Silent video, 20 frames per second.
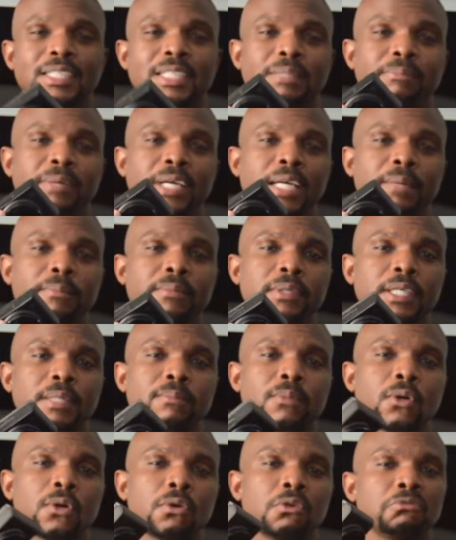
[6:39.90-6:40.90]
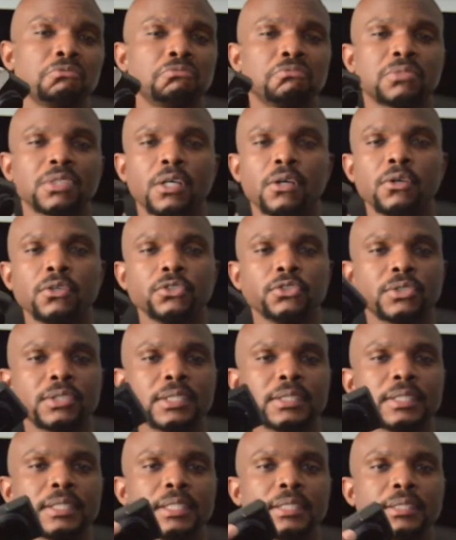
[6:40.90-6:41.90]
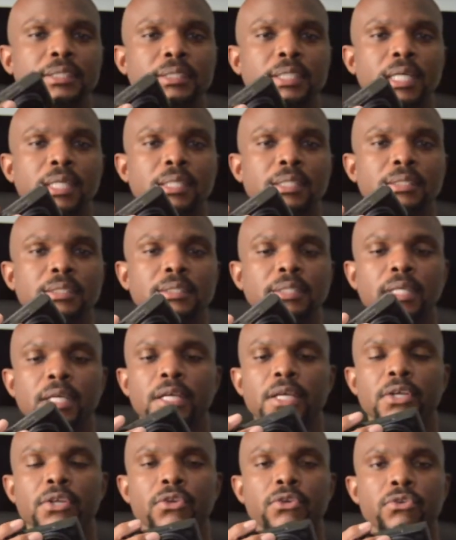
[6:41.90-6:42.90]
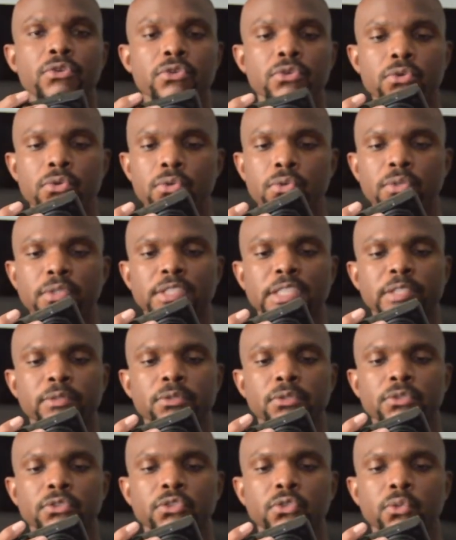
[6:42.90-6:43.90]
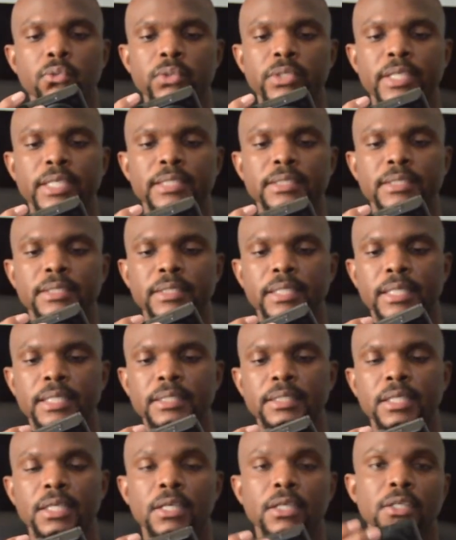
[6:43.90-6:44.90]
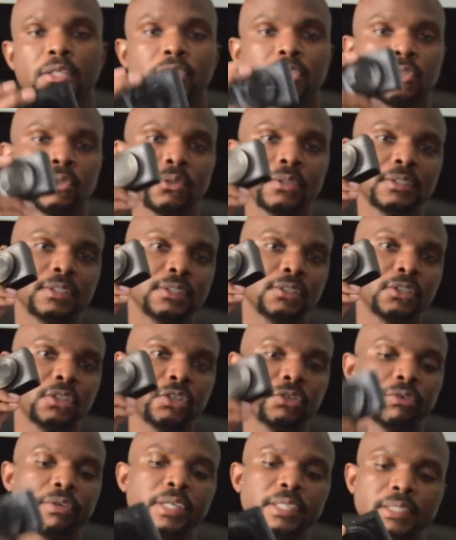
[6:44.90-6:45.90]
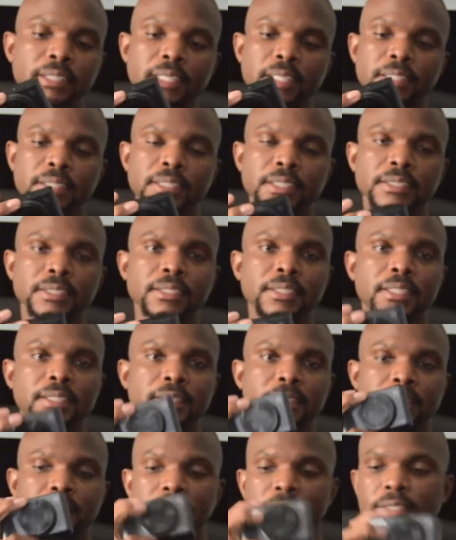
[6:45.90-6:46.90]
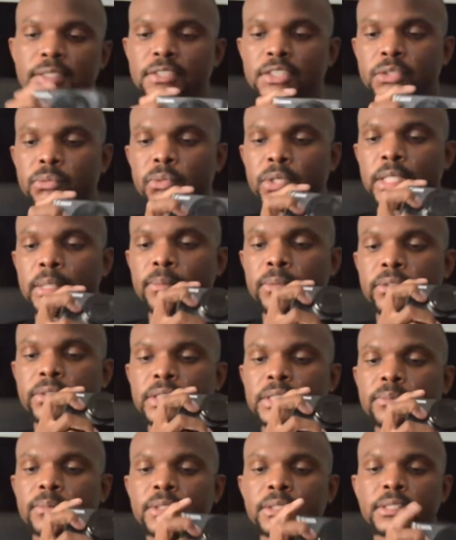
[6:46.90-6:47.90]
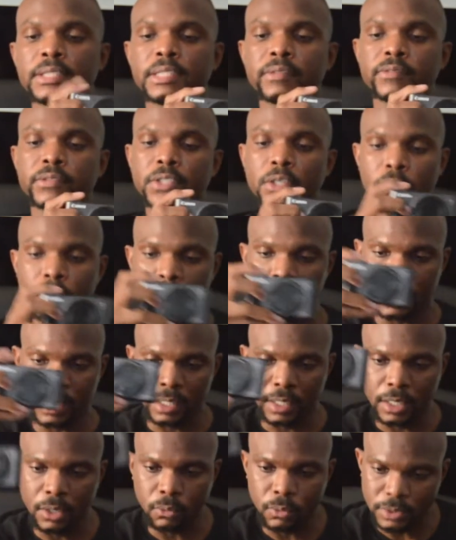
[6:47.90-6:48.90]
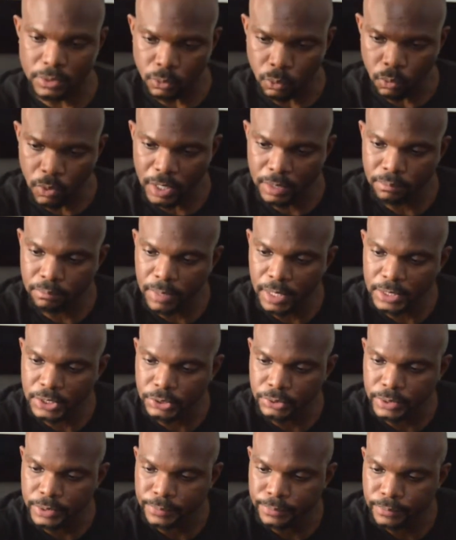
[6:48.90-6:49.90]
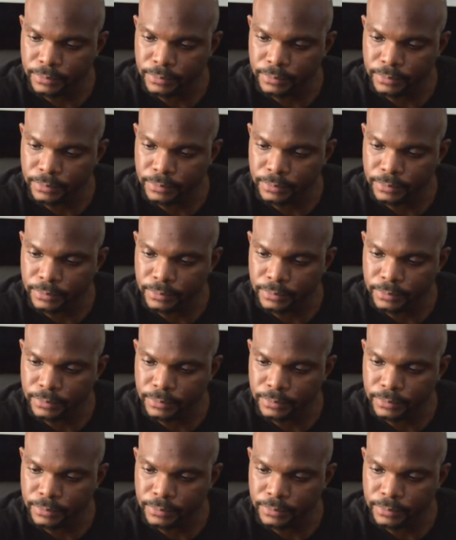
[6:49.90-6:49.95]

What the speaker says: it might be about $180. New it's around $299. So it's in great condition, and this is the one I'm going to be giving away along with one battery